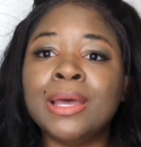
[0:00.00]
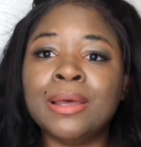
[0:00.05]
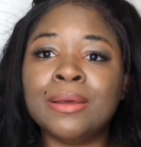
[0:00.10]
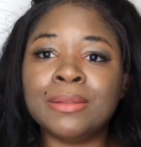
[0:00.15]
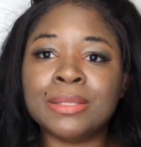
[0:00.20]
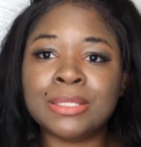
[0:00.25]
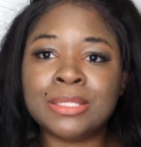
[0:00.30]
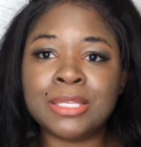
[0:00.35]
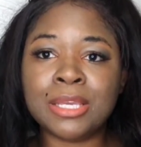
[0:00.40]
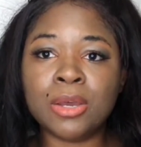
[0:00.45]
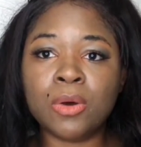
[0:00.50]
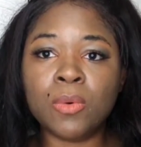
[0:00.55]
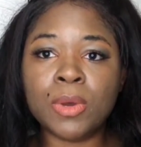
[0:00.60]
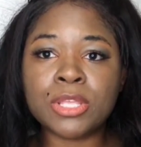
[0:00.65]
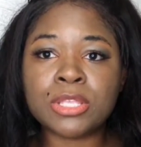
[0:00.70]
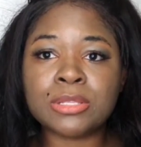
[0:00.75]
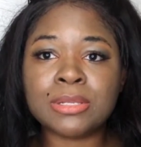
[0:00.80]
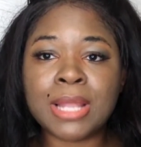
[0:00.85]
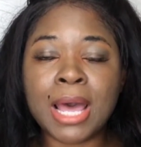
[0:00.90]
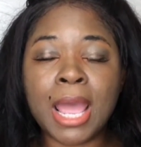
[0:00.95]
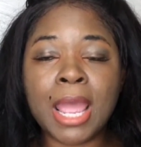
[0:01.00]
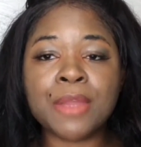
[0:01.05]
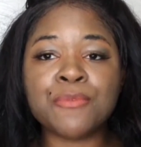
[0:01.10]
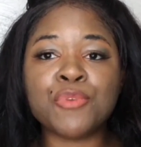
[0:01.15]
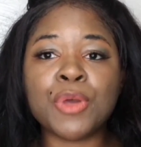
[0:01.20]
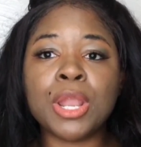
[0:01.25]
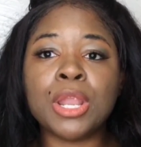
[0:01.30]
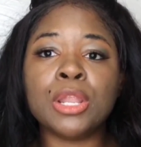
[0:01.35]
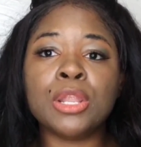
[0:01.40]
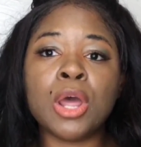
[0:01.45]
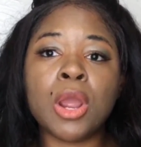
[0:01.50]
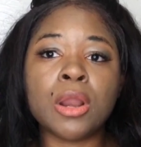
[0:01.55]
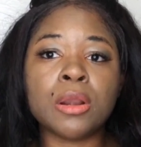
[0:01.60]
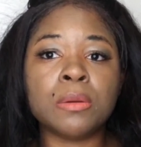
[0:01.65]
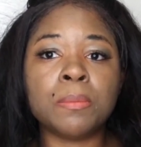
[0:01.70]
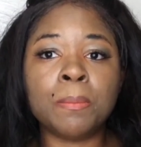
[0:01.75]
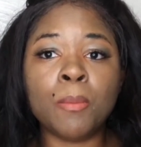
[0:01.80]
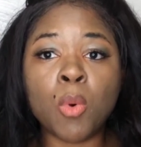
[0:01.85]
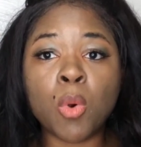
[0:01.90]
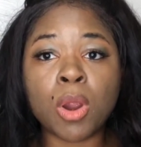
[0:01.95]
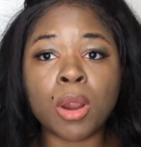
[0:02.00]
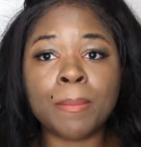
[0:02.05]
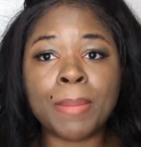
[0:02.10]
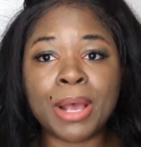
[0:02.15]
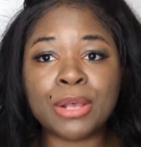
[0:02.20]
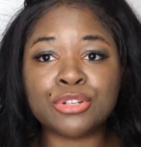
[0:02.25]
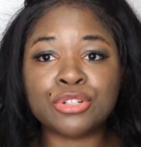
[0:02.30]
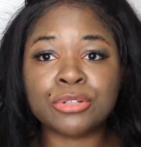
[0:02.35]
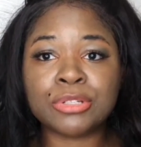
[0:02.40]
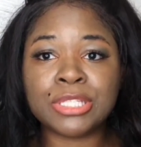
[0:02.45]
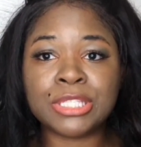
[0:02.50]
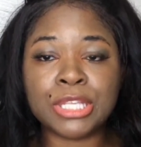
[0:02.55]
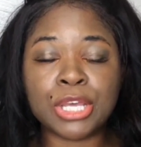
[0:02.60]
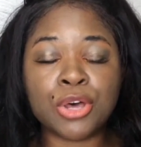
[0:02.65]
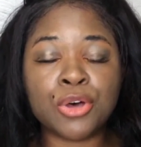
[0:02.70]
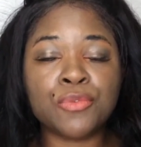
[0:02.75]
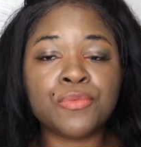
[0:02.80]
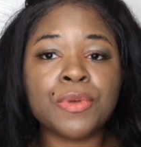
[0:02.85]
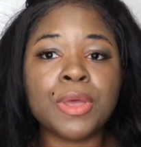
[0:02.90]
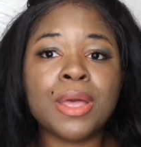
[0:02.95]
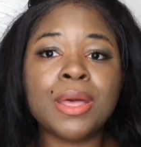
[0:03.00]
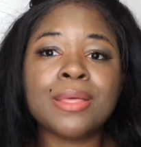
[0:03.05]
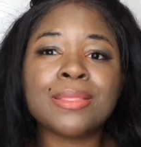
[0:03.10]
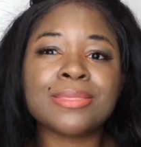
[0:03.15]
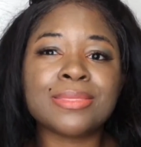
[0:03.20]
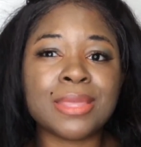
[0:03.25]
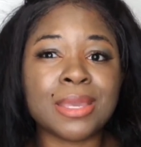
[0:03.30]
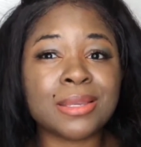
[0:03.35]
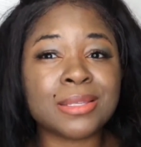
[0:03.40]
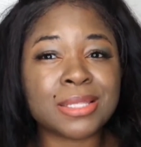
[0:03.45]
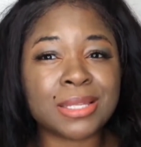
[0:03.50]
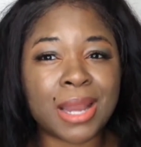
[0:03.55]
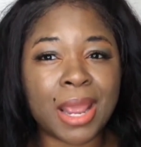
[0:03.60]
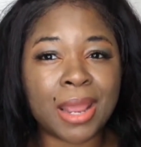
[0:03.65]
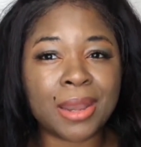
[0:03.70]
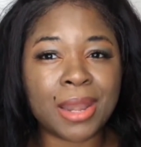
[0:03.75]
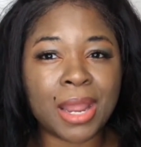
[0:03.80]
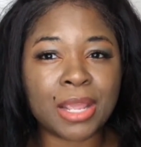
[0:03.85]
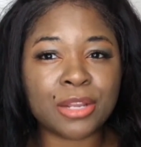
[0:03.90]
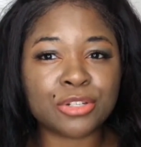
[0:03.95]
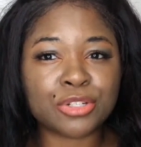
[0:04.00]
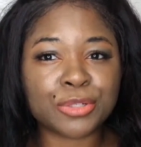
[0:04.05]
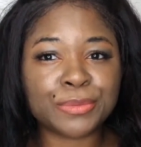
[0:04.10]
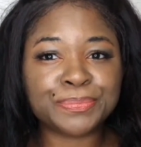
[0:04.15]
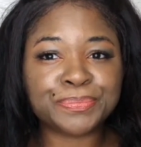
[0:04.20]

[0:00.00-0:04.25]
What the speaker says: deal with life, learn more about yourself, things of that nature.